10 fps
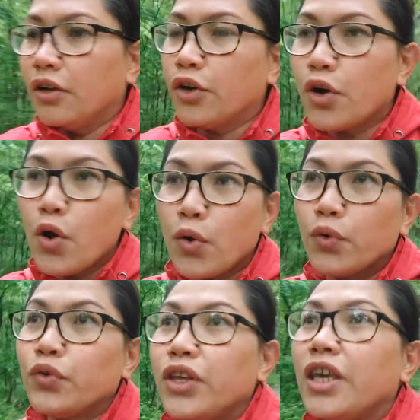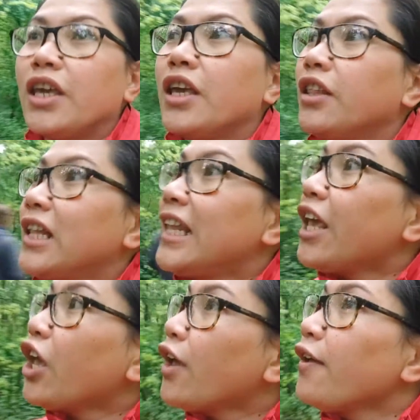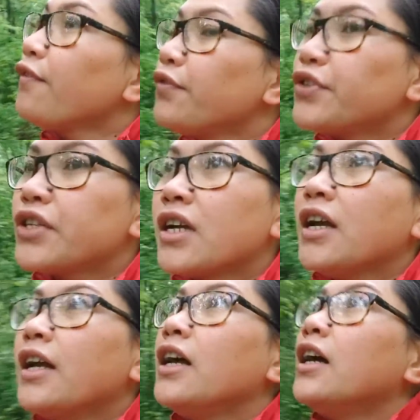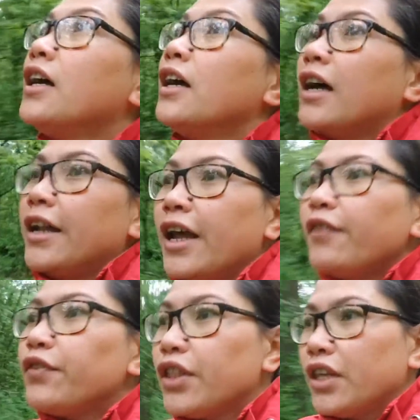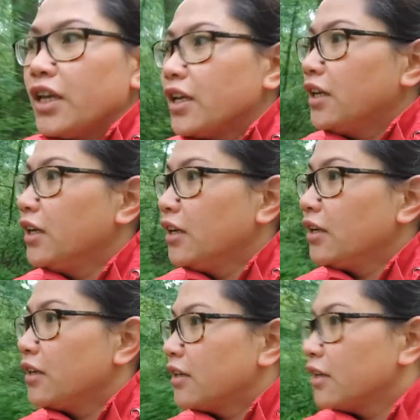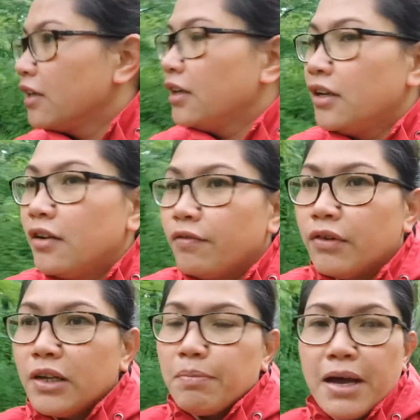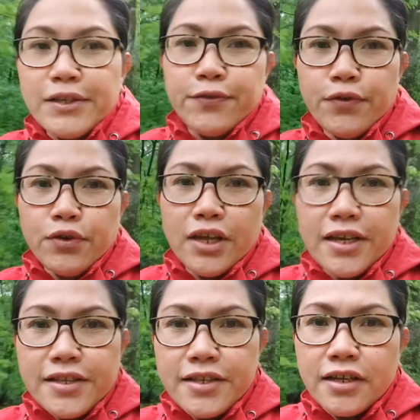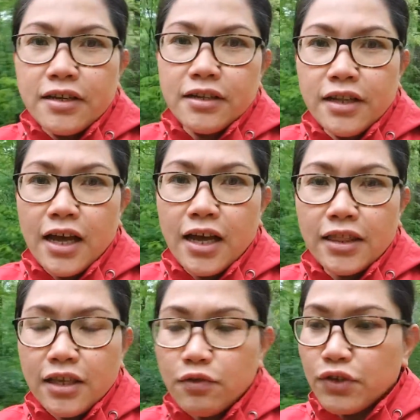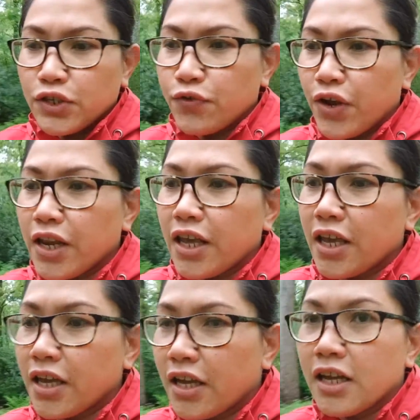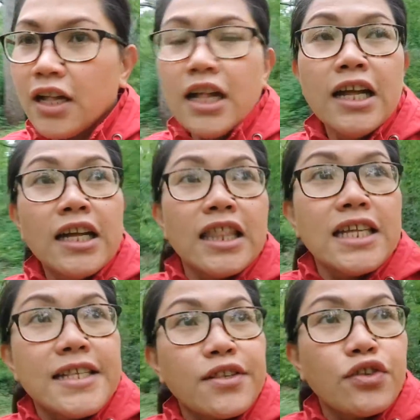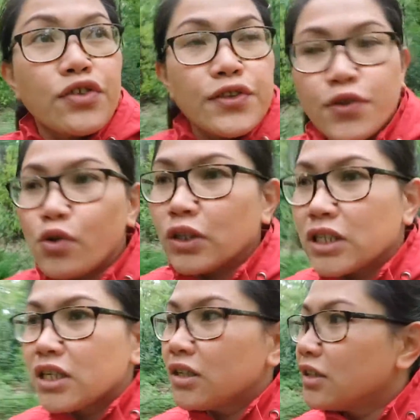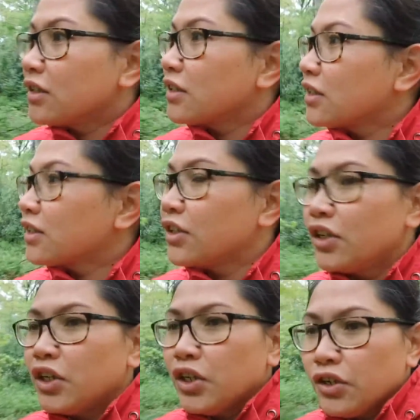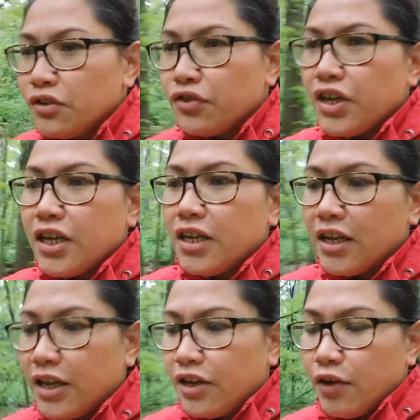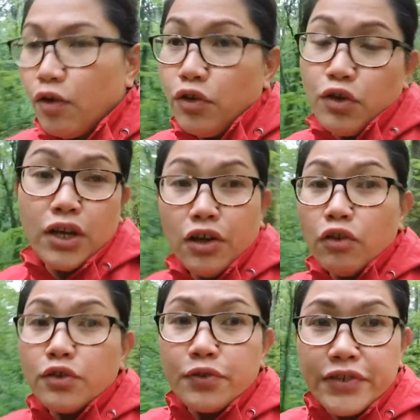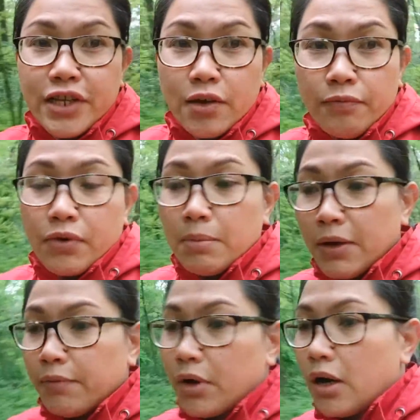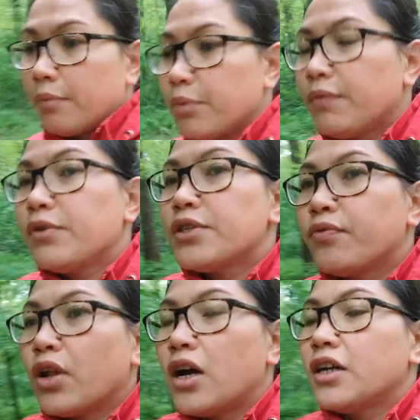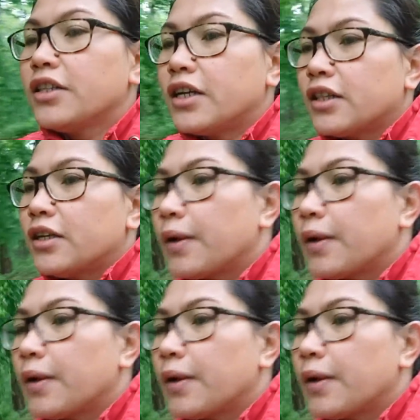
grow the leaves and everything. The past few days that it was raining, this is the result, green. And you can also see from my previous vlog that